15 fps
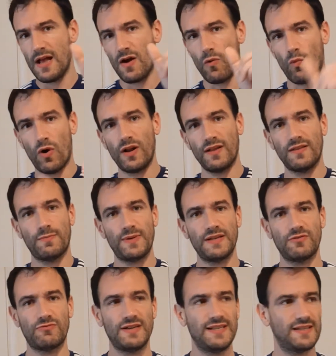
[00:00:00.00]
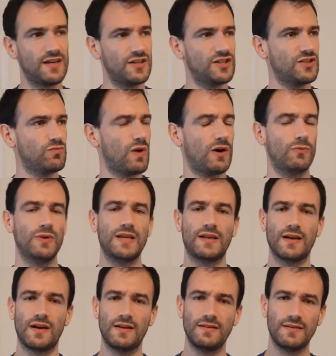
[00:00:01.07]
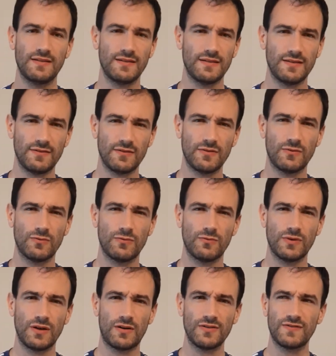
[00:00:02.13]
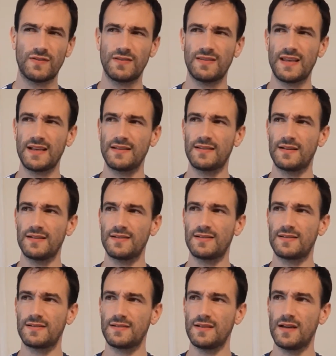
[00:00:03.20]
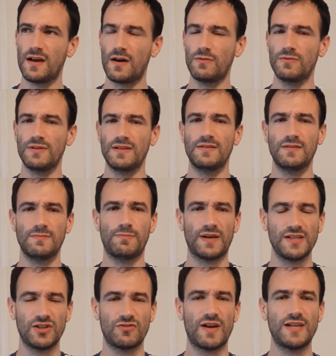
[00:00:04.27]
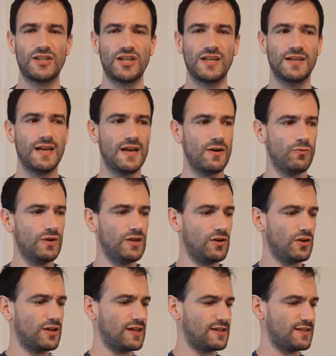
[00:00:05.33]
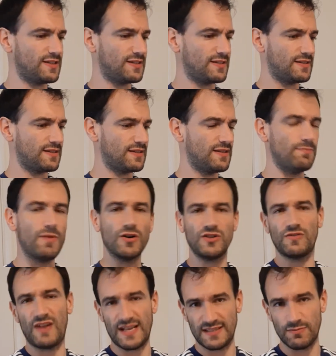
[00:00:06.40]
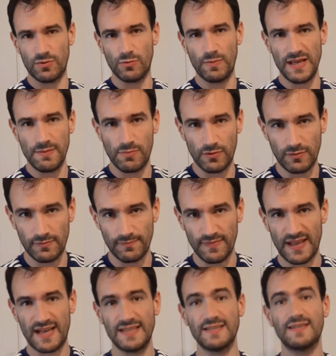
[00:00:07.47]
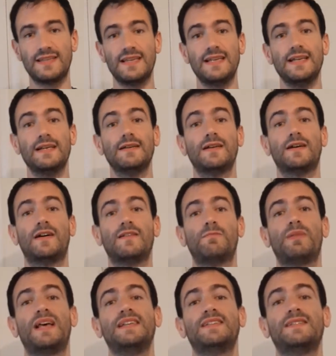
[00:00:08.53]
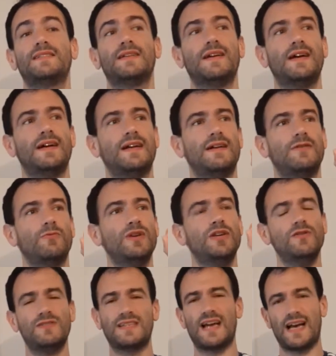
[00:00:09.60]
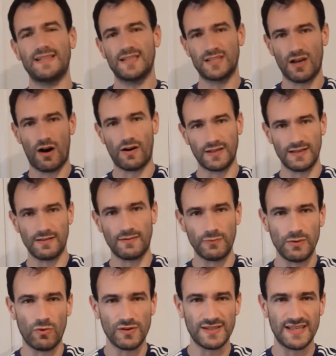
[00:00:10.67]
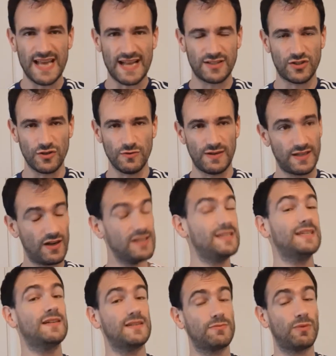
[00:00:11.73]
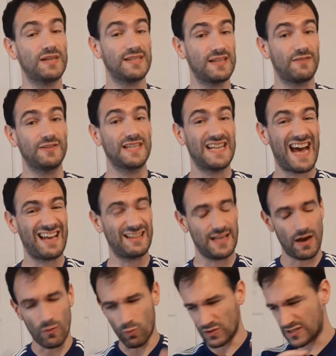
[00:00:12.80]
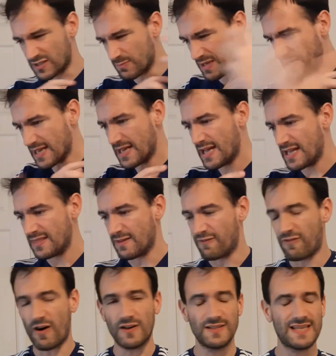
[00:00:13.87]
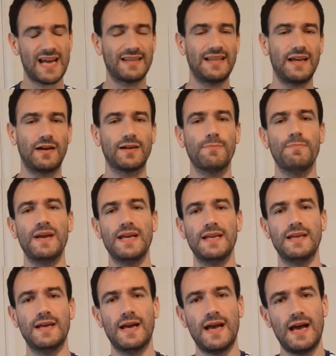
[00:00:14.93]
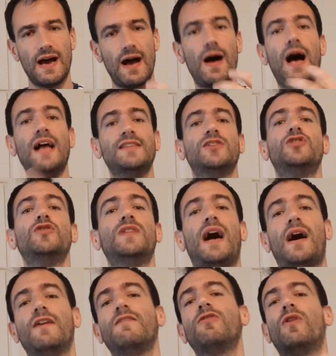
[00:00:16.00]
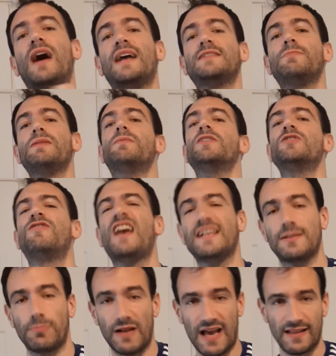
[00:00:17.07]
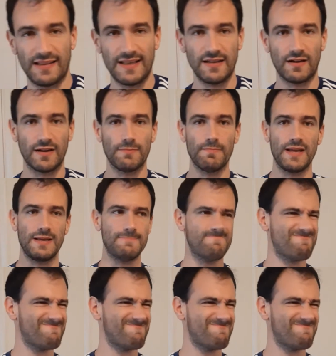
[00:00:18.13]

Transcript: One other bit of research as well, we often think that, by stretching, we look at the most flexible people as the kind of place, we use that as a target that we want to get to. And I did as myself as an athlete. I wanted to be the fastest athlete I can be. And to do that, I thought I had to be the most flexible athlete I can be.